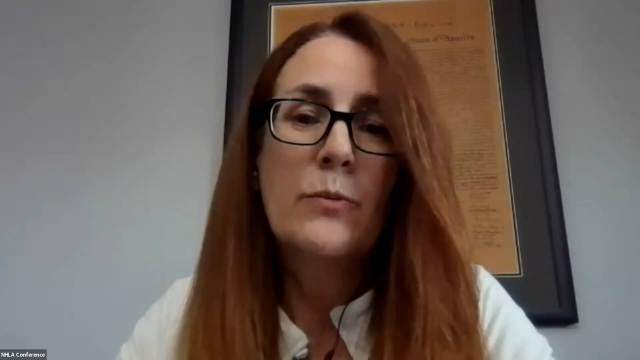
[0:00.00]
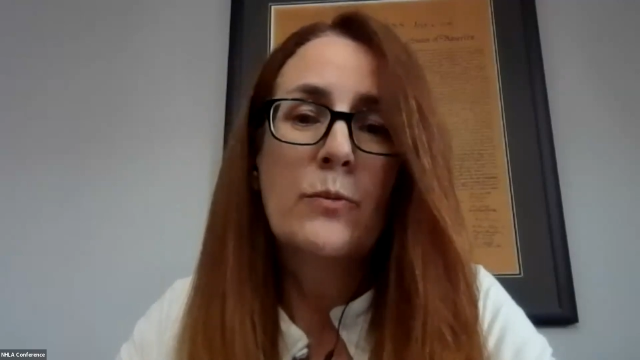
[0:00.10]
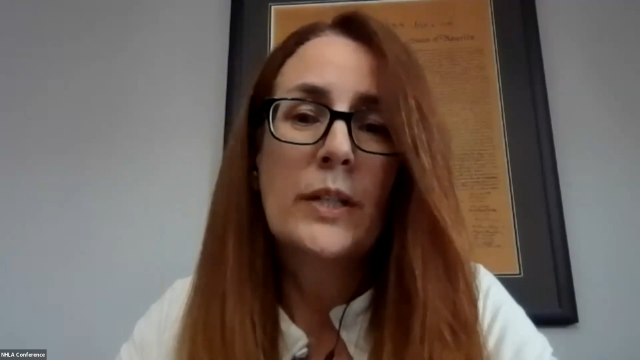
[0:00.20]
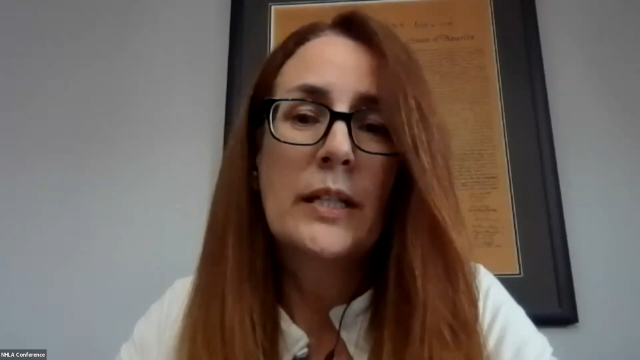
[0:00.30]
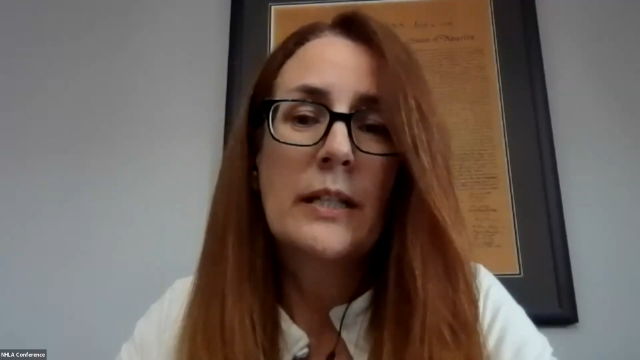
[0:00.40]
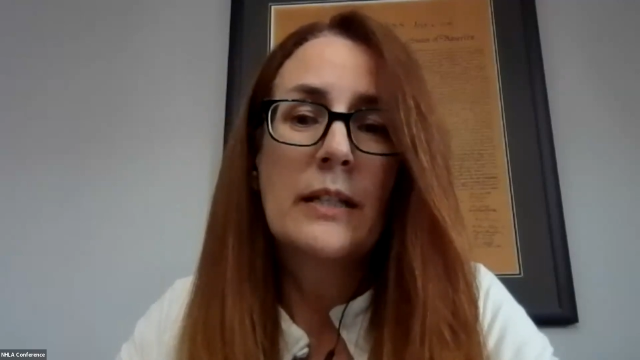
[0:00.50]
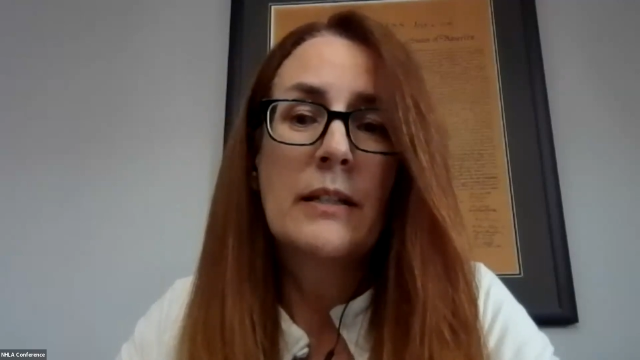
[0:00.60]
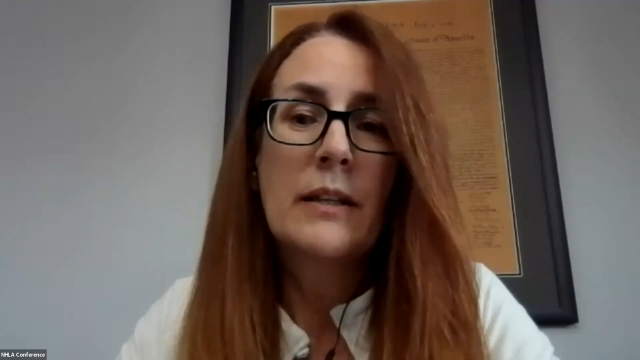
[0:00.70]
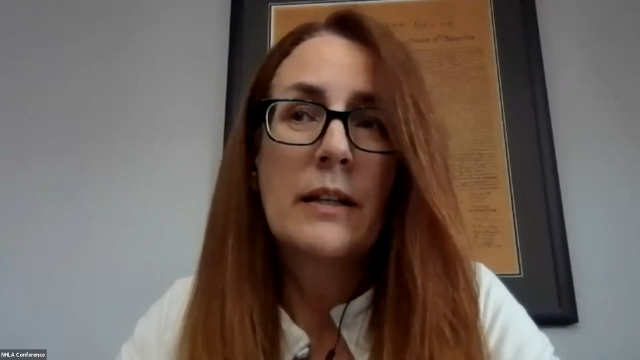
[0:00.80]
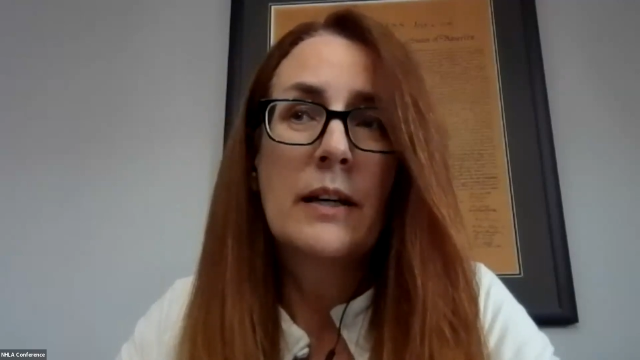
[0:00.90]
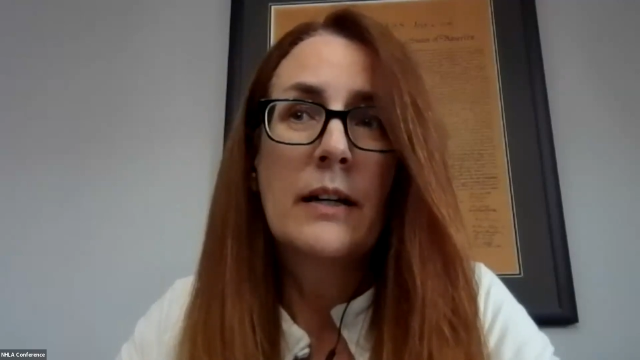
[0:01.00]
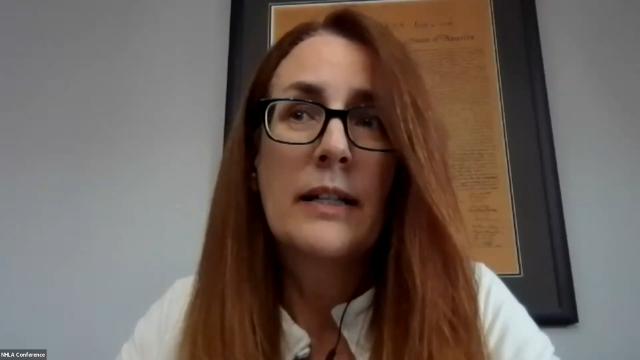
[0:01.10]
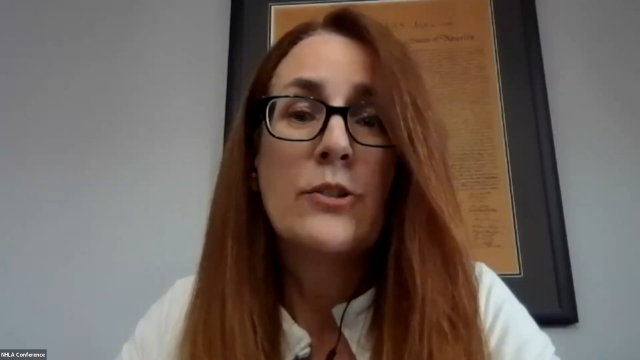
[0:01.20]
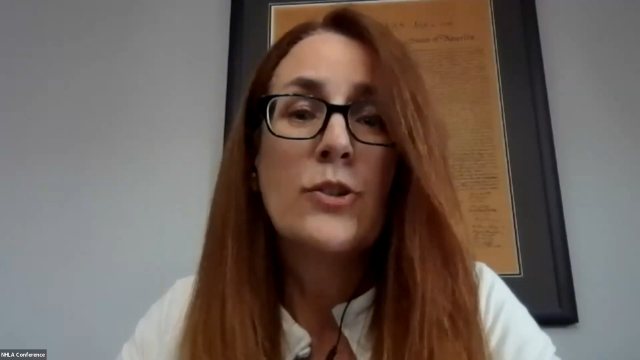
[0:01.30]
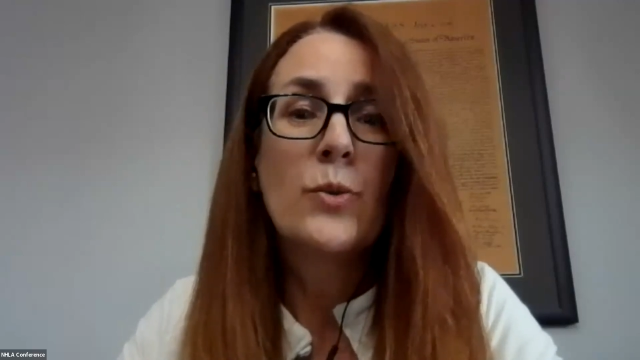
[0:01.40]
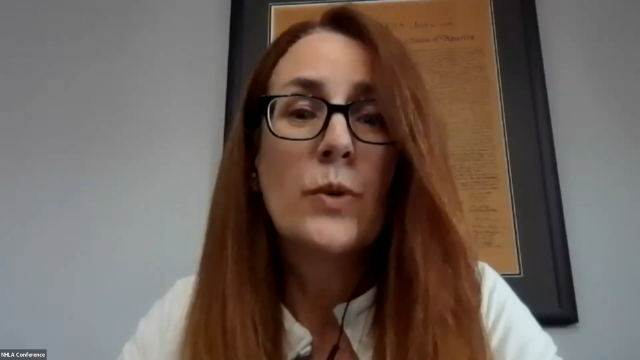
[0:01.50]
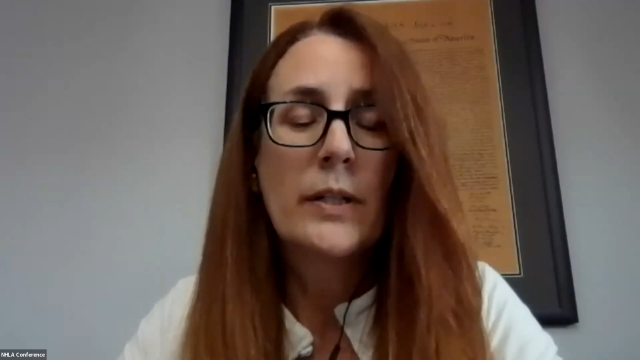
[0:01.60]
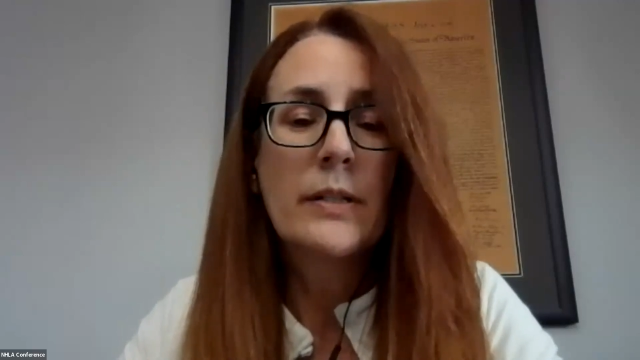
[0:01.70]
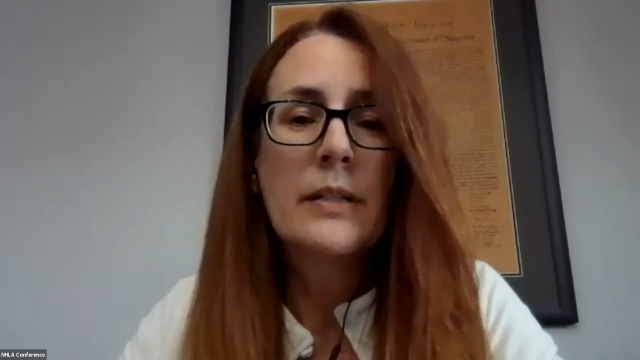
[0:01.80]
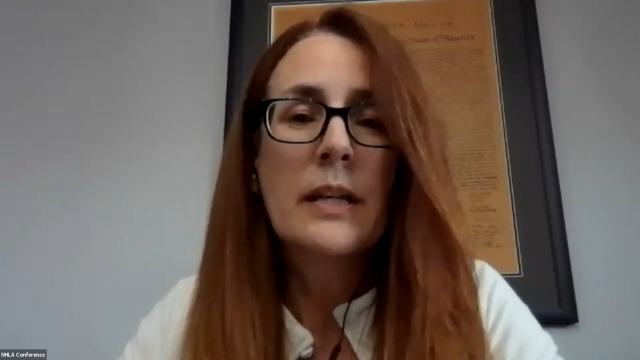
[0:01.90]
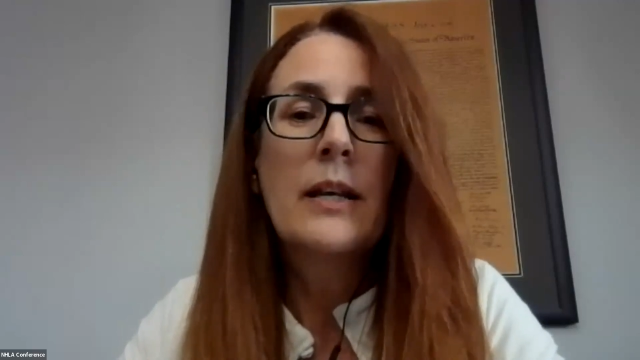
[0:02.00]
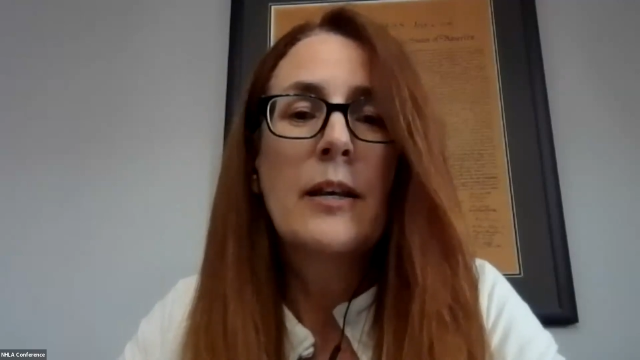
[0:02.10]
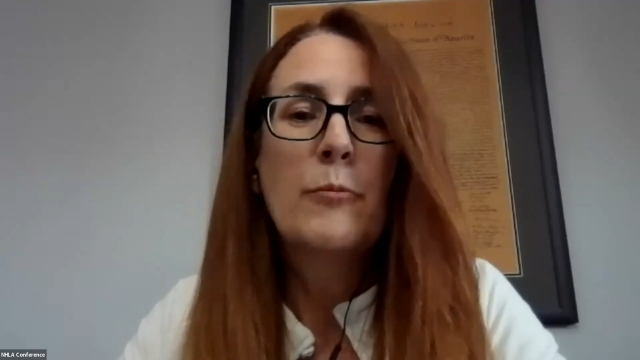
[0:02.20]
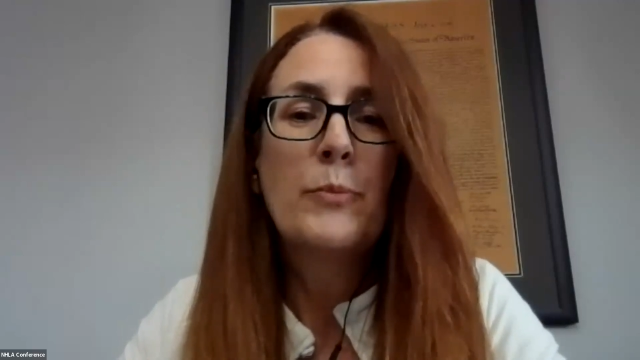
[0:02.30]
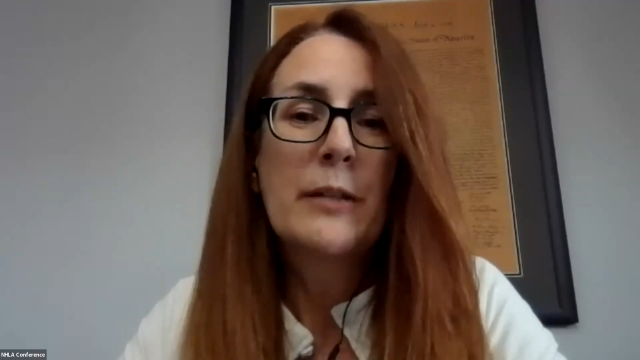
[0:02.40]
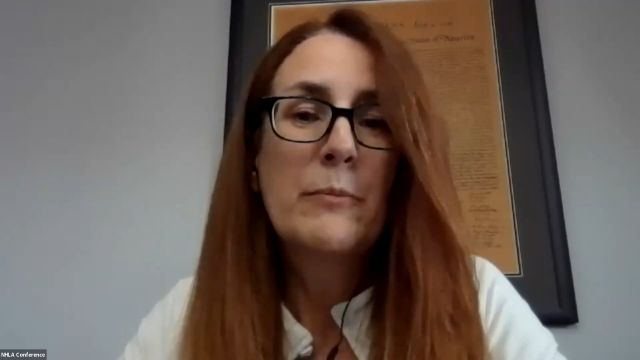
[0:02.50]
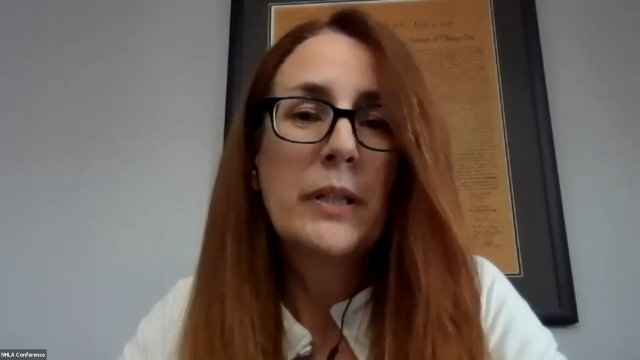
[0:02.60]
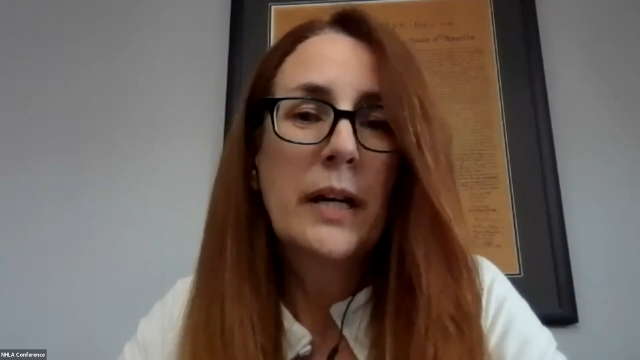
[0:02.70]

we endorse B+